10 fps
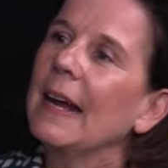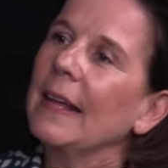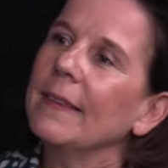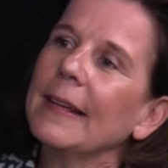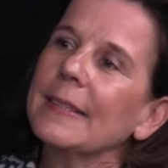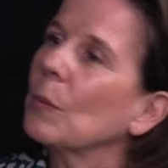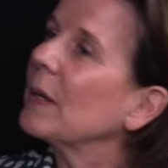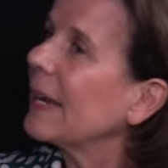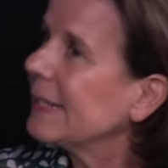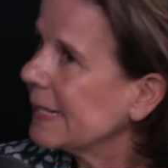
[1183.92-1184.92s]
And that's
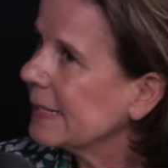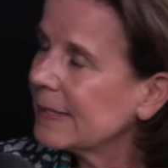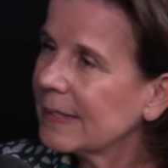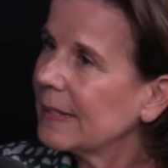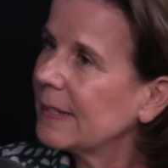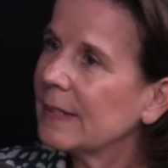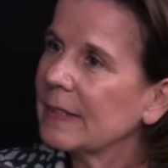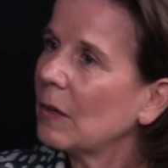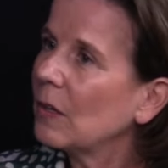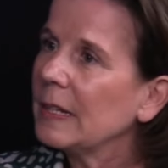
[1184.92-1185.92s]
what I did in
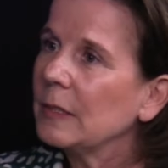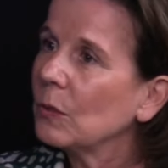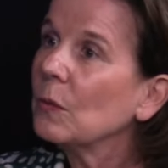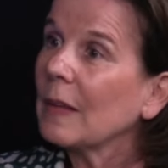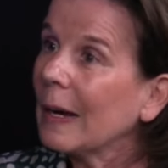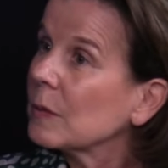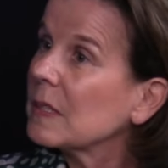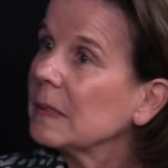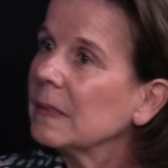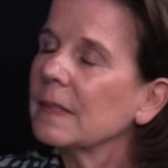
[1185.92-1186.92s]
the early
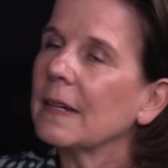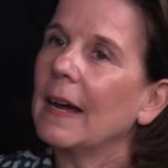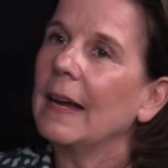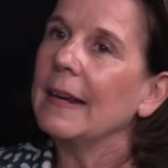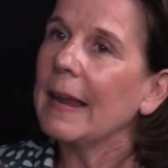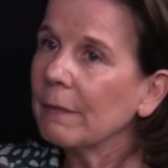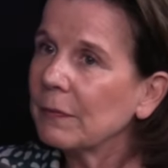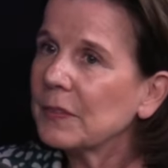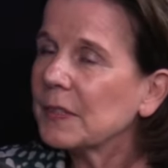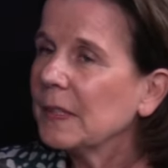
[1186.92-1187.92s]
2000. I
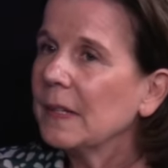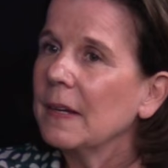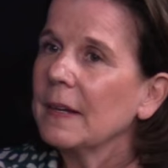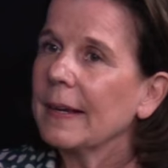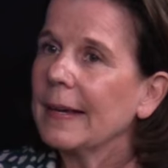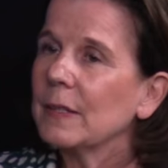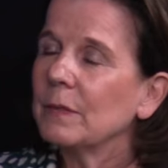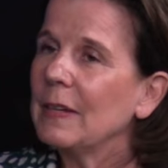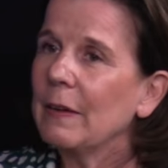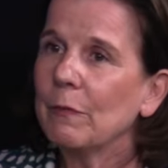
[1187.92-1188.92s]
left, kind
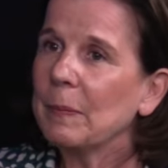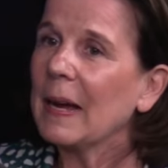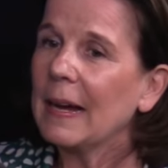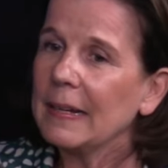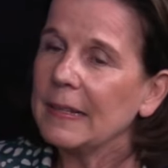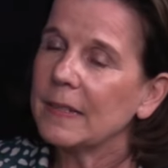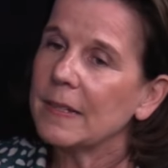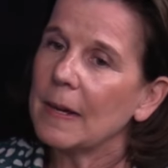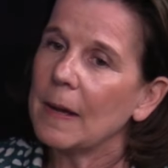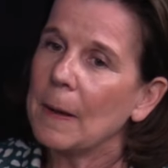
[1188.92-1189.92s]
of left
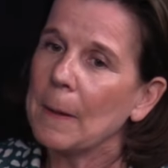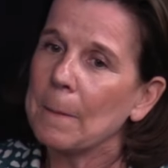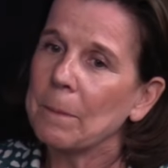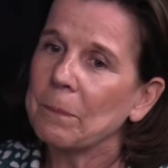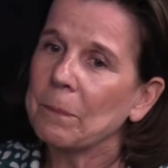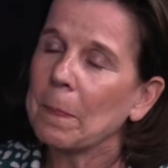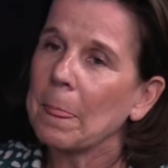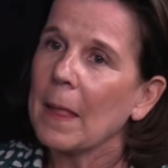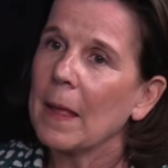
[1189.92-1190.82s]
behind um,